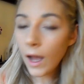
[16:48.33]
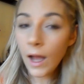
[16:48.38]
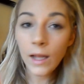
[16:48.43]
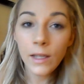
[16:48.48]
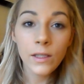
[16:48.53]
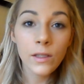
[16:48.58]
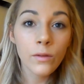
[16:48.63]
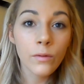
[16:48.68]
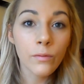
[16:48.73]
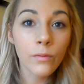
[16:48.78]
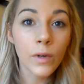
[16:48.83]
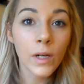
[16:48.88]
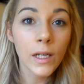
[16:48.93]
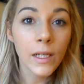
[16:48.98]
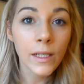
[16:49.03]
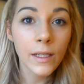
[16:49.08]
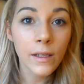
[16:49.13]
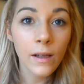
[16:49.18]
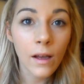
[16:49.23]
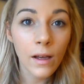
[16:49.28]
adds a
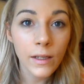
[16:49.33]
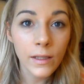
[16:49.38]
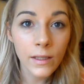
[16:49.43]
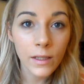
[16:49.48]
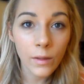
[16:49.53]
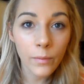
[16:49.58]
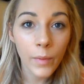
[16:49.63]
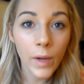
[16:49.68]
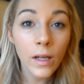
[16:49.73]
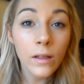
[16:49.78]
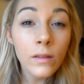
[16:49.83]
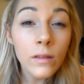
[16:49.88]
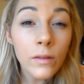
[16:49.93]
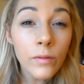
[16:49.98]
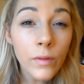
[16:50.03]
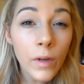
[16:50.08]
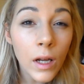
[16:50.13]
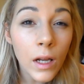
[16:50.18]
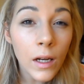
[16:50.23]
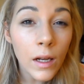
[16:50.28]
really nice
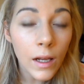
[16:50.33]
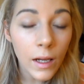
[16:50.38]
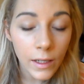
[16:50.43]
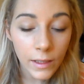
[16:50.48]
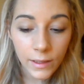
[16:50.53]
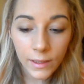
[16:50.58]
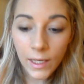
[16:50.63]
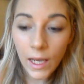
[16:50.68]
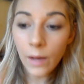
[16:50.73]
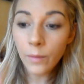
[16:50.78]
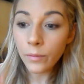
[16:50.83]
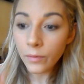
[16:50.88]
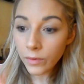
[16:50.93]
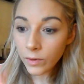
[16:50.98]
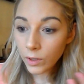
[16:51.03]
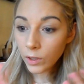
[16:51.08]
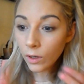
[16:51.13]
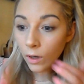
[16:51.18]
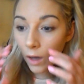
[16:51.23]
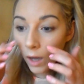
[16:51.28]
amount of colour and
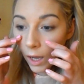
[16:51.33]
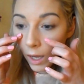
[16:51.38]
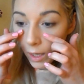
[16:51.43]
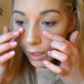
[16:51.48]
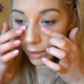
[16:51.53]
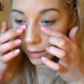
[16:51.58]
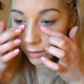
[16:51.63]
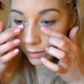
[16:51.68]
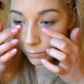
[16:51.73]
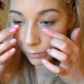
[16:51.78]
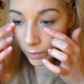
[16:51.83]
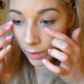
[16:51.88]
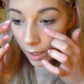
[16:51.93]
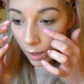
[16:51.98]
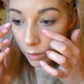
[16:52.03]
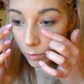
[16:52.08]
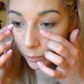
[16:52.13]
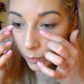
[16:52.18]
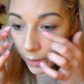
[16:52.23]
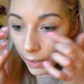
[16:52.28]
depth to your eyes
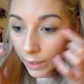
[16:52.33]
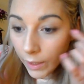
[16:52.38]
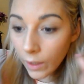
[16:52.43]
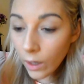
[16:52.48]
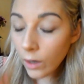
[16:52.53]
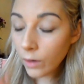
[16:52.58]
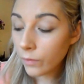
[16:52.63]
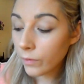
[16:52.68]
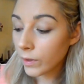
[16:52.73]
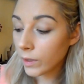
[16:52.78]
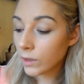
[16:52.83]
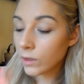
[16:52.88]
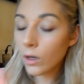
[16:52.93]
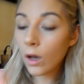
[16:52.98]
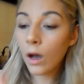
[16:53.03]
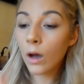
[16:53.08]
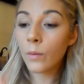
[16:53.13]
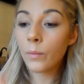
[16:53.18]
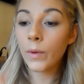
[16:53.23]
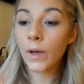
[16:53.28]
without being over the
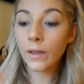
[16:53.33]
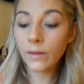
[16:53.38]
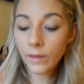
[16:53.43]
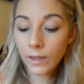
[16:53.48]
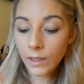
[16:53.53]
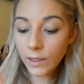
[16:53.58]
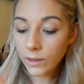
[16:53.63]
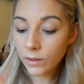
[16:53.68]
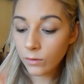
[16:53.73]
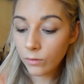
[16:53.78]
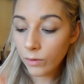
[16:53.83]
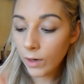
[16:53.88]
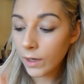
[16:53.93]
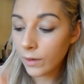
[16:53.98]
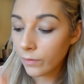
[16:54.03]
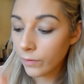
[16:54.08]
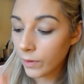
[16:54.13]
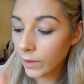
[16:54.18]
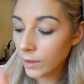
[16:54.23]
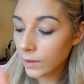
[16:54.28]
top. I think it's
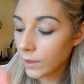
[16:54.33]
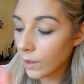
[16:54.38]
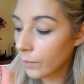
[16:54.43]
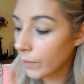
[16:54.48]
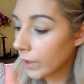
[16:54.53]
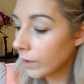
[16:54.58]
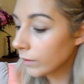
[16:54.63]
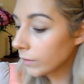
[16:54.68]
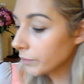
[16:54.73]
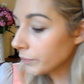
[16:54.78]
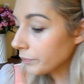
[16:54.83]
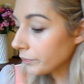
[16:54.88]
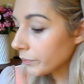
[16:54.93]
great for the summer.